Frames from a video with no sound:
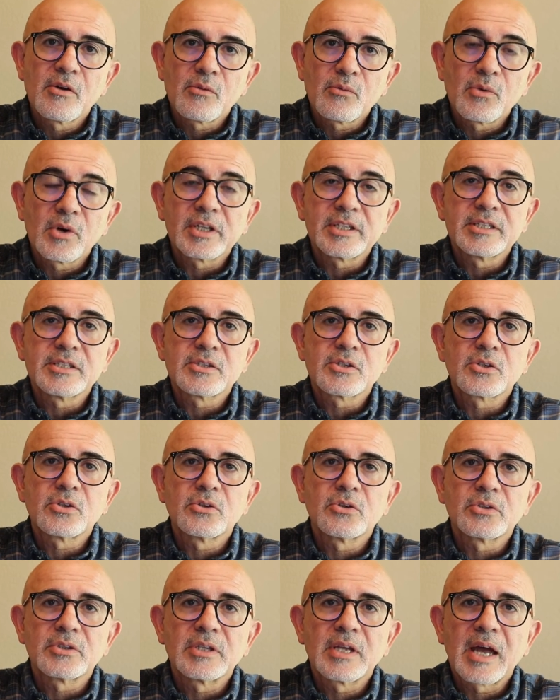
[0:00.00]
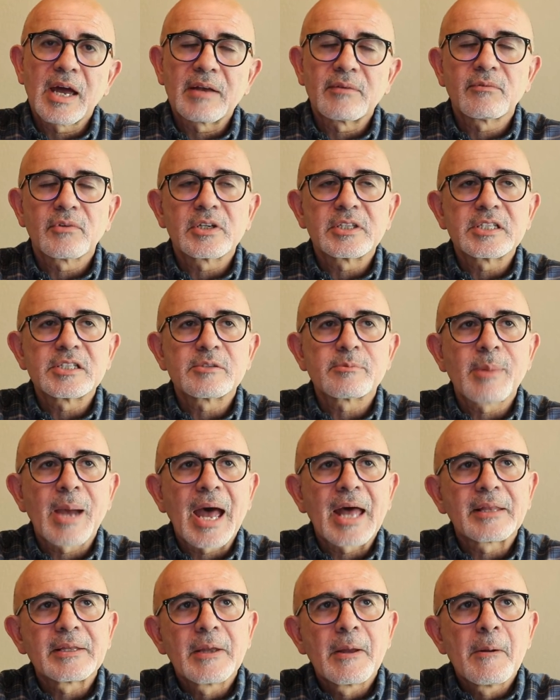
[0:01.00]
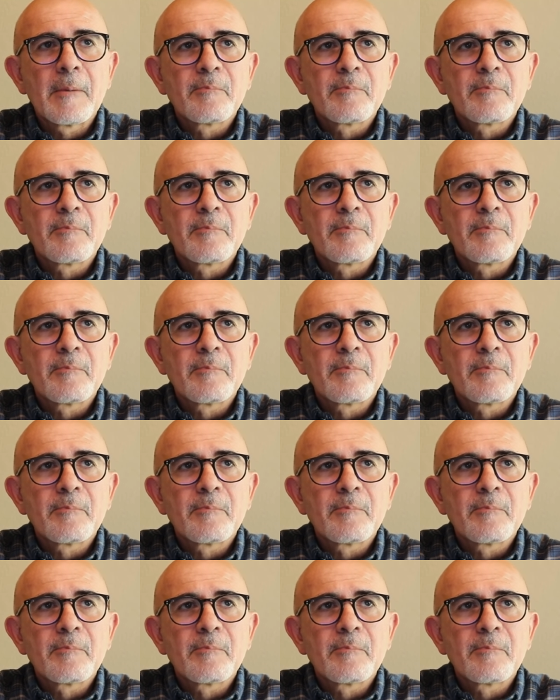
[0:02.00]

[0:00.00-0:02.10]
what is good and what is bad?